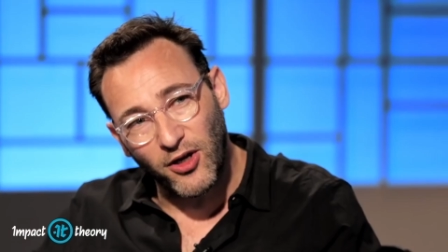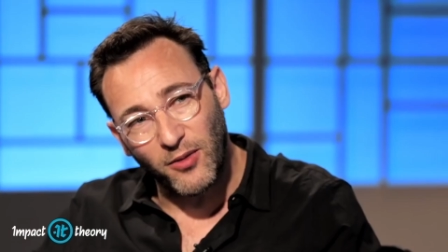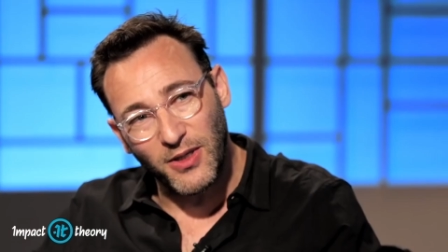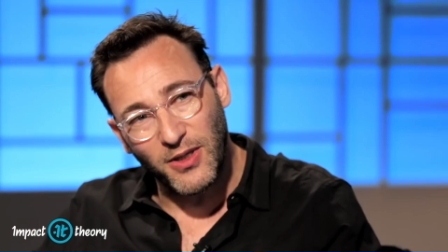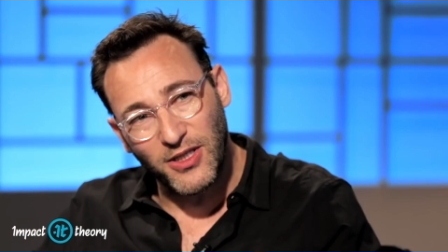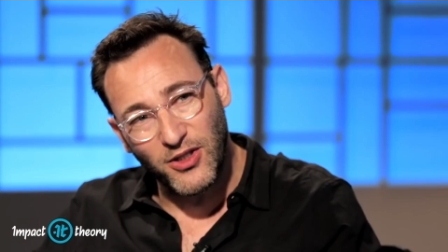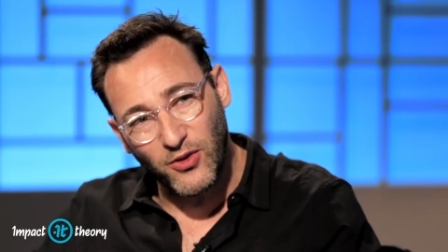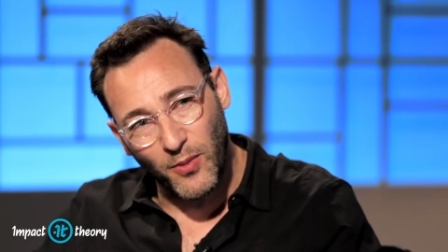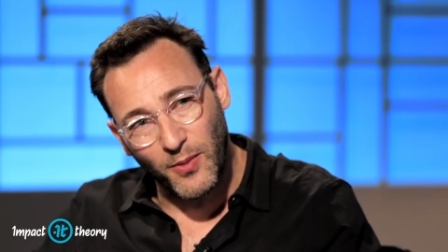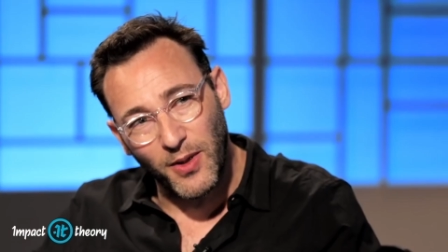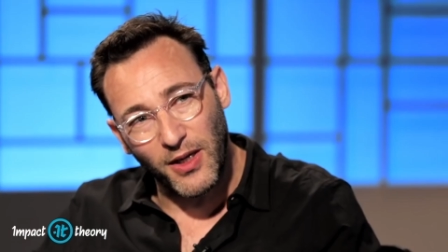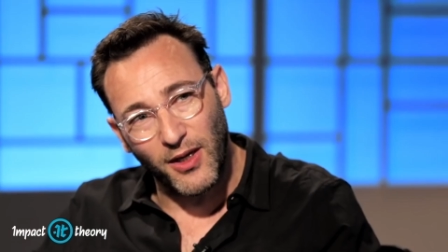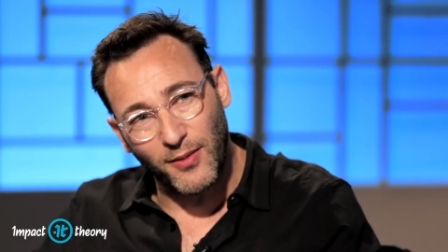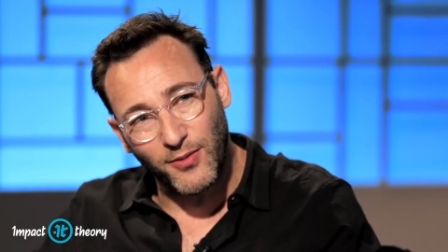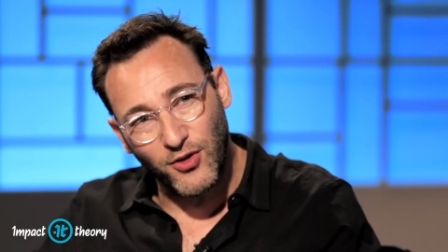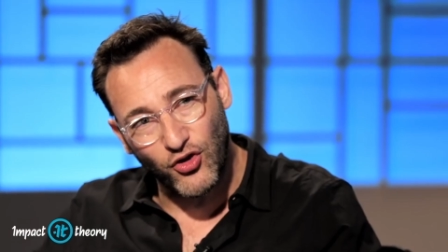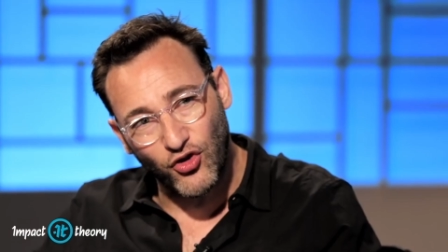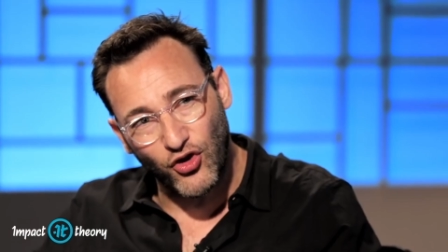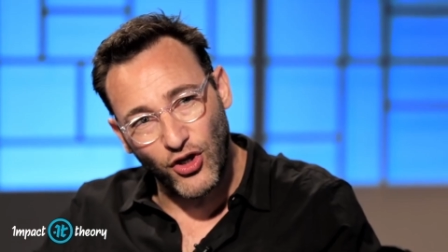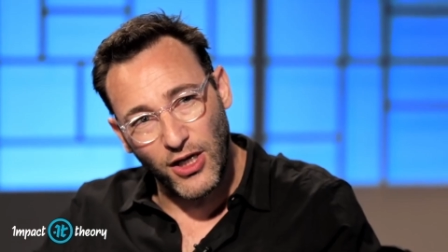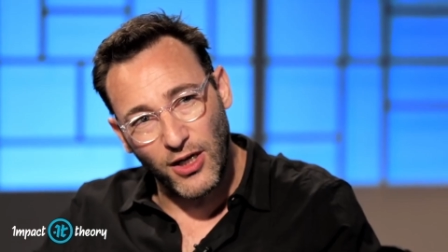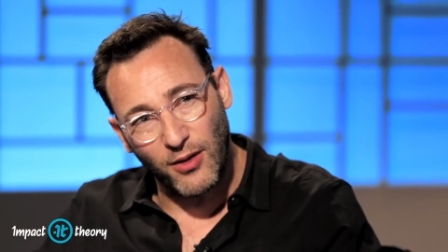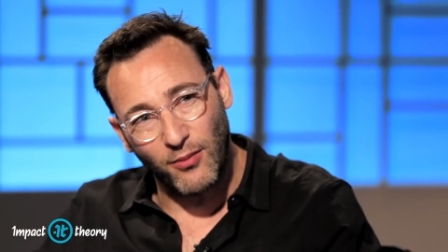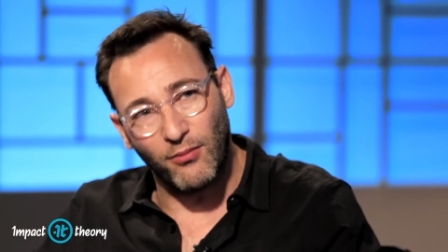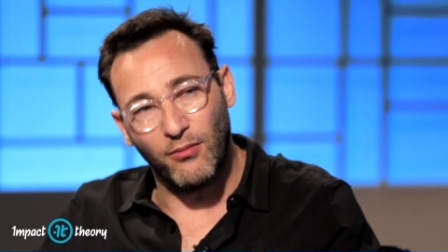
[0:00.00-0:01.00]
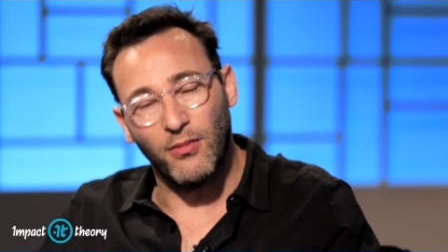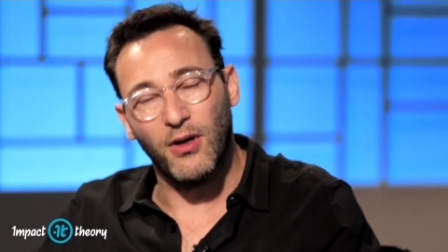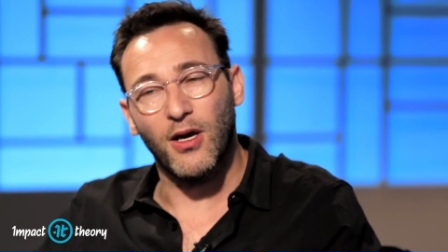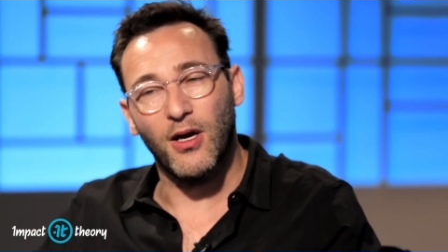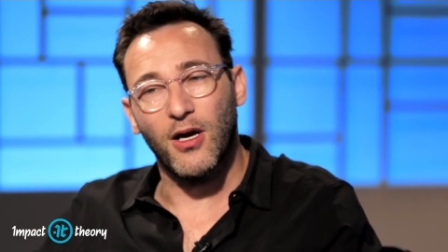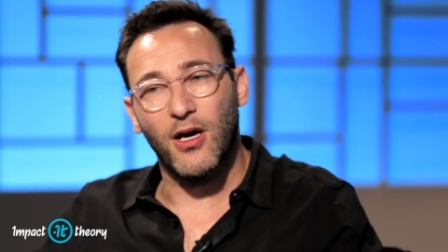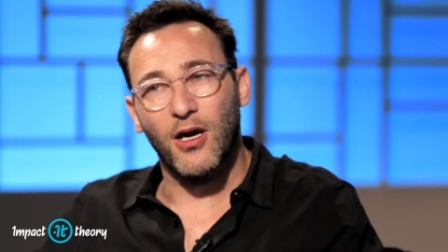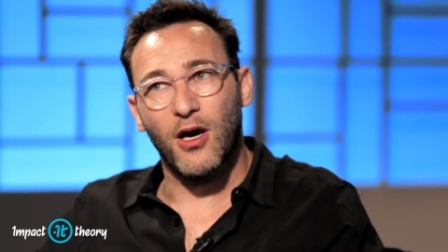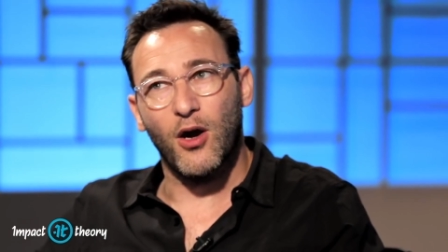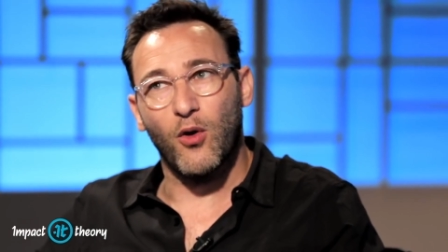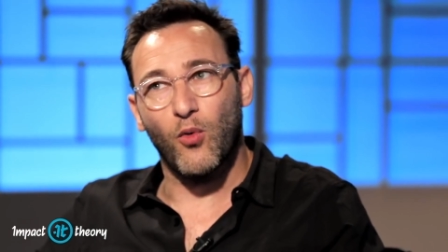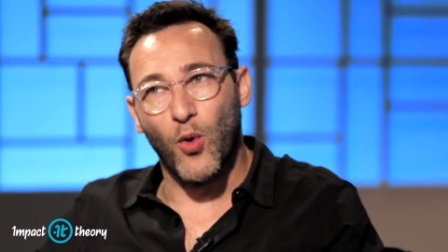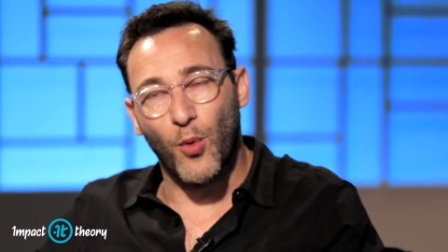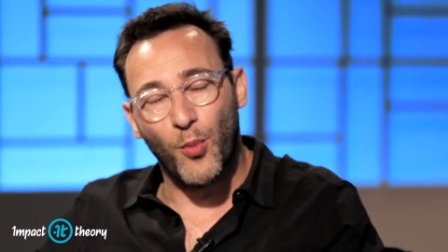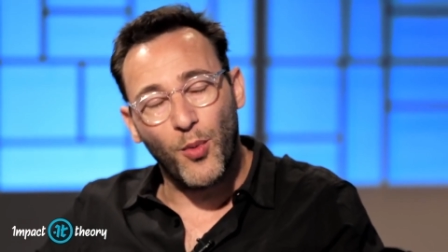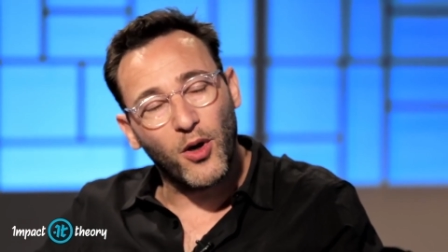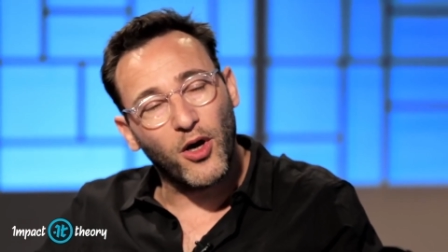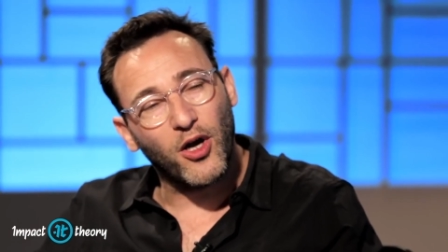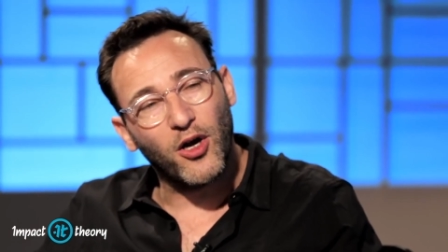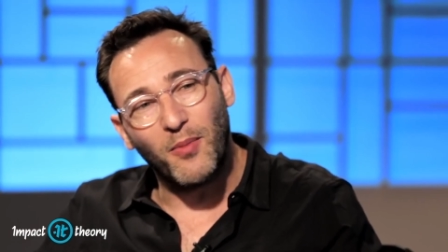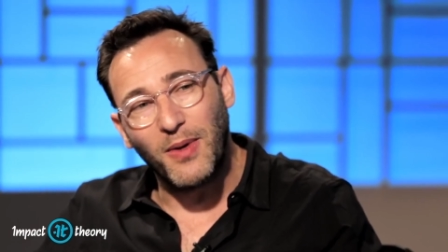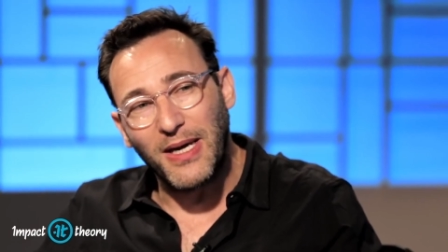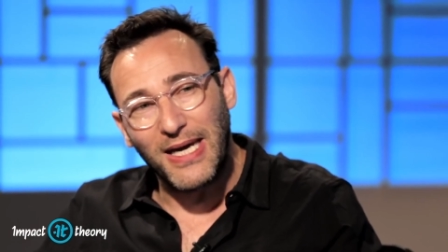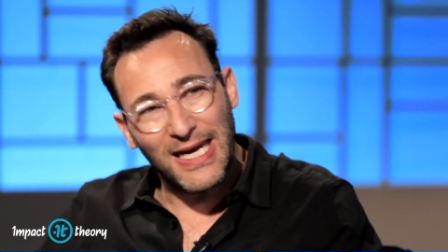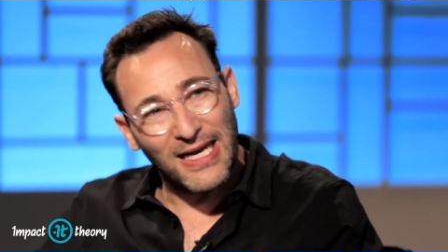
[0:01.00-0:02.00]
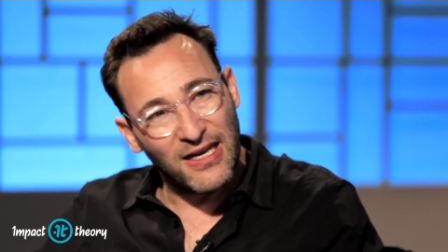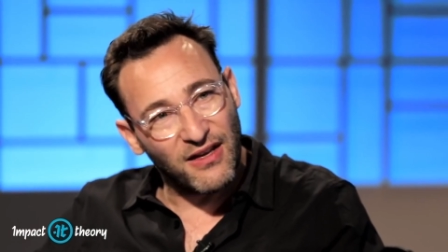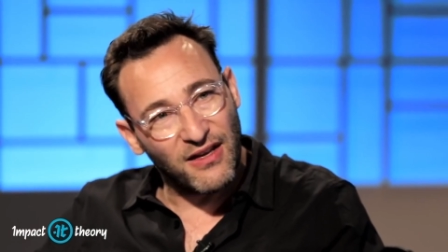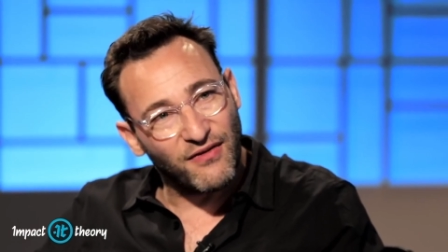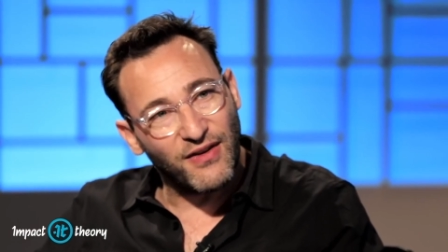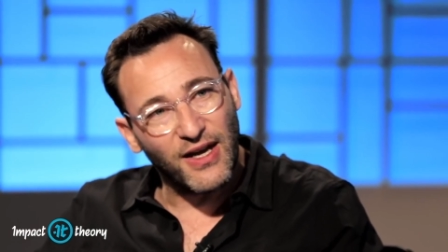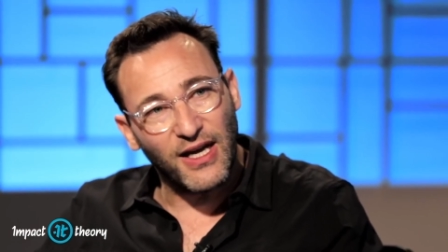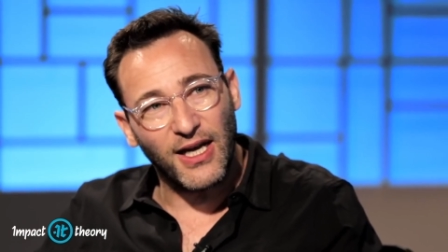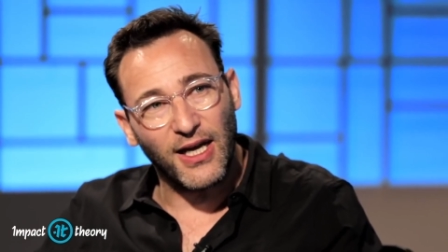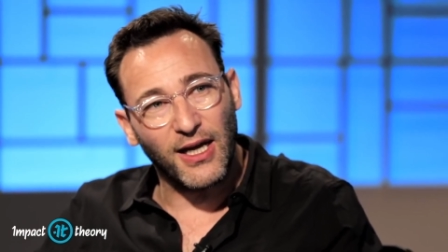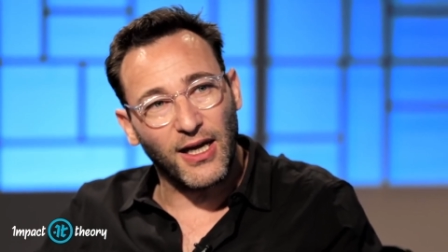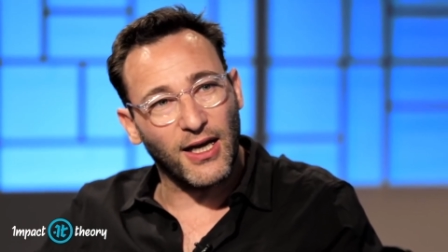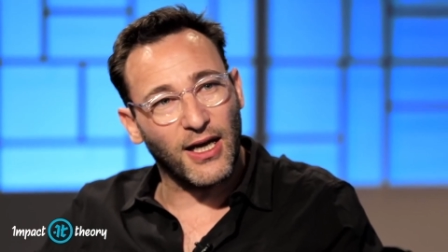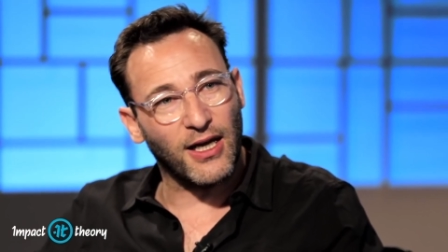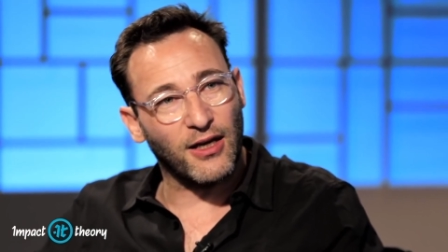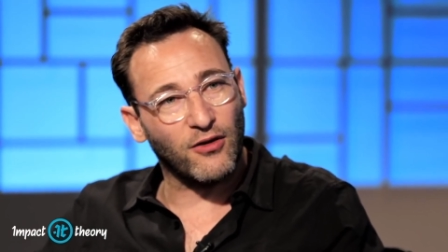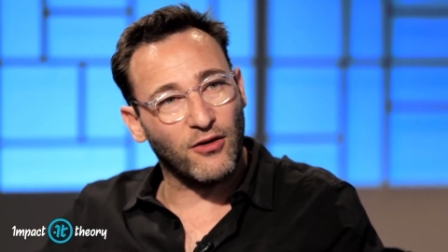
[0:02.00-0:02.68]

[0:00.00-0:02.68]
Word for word: going to be swimming upstream, when we're going to be innovating